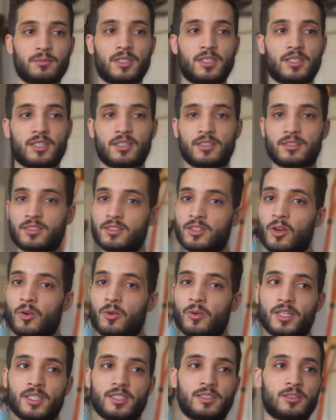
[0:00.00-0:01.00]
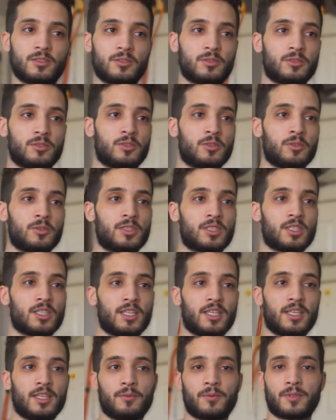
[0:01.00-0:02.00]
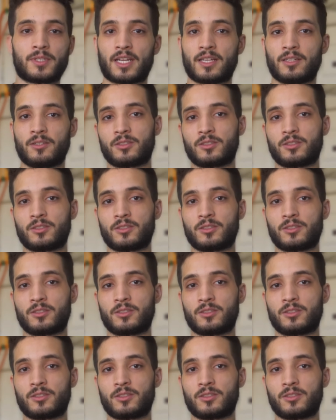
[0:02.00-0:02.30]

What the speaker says: There's no issues usually when I use